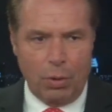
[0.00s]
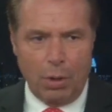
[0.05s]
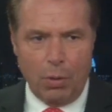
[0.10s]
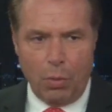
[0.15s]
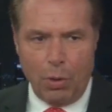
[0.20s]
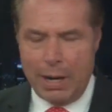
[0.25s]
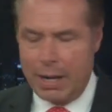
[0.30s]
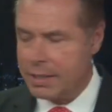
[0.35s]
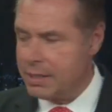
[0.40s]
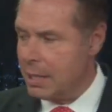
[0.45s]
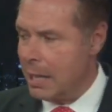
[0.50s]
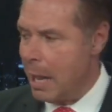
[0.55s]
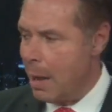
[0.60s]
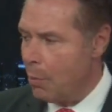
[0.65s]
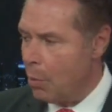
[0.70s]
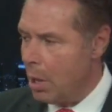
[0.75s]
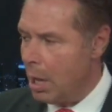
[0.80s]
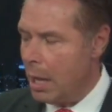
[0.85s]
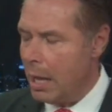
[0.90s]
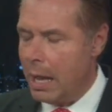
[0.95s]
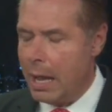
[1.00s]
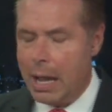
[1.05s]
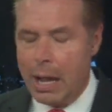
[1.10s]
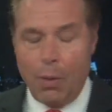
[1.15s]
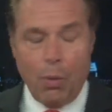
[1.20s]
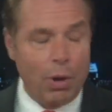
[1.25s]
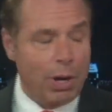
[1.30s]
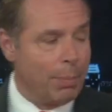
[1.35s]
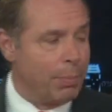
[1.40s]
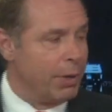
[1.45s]
we're out of time.
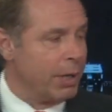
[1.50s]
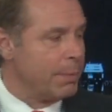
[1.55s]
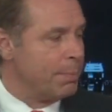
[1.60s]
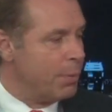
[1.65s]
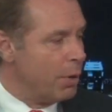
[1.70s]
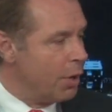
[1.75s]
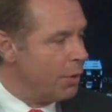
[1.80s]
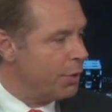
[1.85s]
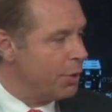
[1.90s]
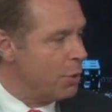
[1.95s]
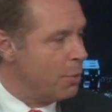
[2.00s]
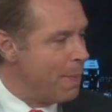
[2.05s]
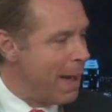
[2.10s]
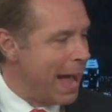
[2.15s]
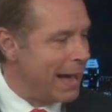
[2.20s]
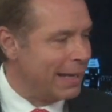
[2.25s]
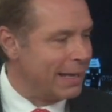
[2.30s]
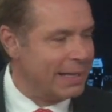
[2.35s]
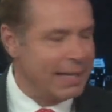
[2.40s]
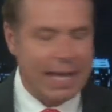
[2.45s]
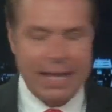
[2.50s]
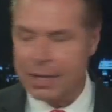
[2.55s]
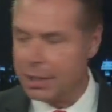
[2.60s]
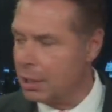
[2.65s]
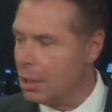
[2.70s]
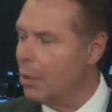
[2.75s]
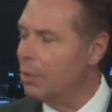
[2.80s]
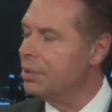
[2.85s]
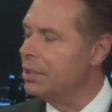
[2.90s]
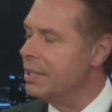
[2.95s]
I want to bring both of you back again
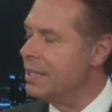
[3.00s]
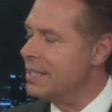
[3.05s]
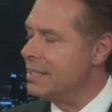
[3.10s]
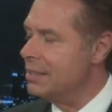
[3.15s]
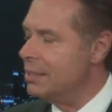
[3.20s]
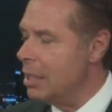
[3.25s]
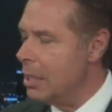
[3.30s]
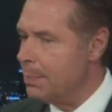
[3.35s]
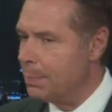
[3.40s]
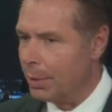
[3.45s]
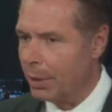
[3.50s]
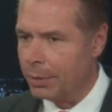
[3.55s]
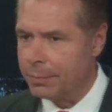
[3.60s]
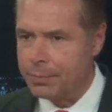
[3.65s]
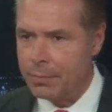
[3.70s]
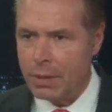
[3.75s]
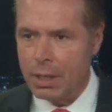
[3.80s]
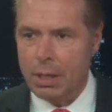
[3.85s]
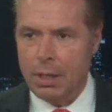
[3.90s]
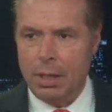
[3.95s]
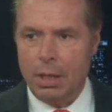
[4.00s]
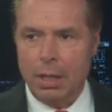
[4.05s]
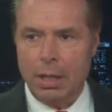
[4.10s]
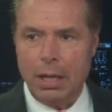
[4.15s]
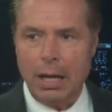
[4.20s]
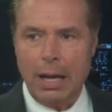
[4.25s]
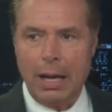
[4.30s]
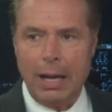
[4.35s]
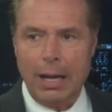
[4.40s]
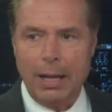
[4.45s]
and go into this deeper.
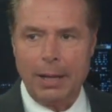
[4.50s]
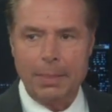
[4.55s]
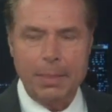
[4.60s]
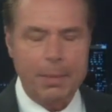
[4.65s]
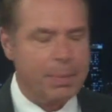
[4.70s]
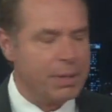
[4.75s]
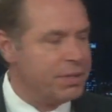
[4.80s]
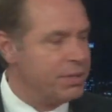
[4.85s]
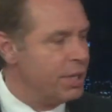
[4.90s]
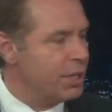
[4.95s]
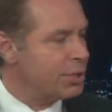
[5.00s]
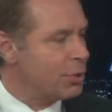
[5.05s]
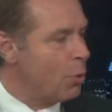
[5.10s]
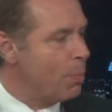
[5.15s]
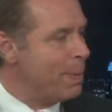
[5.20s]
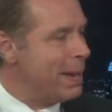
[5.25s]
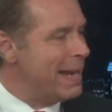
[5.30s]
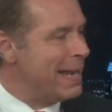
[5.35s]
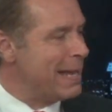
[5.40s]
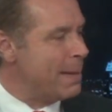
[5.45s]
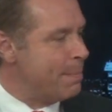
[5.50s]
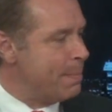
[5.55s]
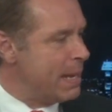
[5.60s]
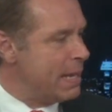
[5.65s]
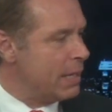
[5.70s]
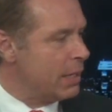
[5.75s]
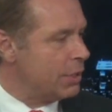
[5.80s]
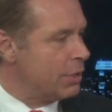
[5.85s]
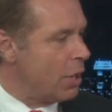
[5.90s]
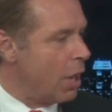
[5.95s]
But
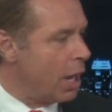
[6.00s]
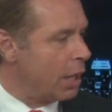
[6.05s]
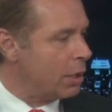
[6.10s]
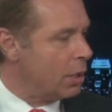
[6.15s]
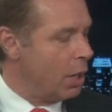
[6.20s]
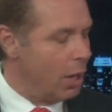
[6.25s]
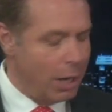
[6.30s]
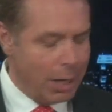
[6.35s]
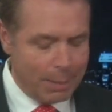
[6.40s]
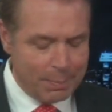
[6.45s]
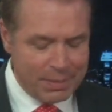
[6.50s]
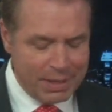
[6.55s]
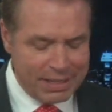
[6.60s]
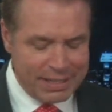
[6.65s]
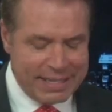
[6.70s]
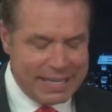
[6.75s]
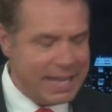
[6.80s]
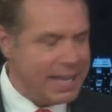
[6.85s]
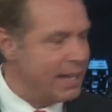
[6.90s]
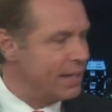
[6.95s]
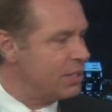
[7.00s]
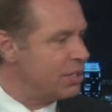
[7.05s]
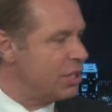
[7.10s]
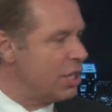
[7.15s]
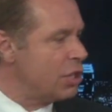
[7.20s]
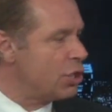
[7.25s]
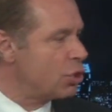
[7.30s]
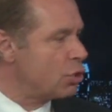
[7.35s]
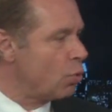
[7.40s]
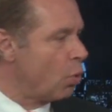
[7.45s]
disobedientmedia.com, the
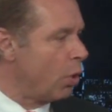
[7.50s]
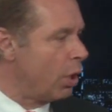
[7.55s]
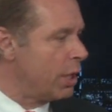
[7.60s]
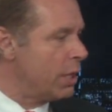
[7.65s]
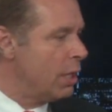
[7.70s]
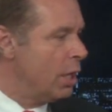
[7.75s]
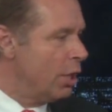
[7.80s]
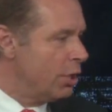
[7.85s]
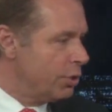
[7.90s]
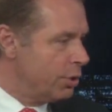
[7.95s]
DNC story,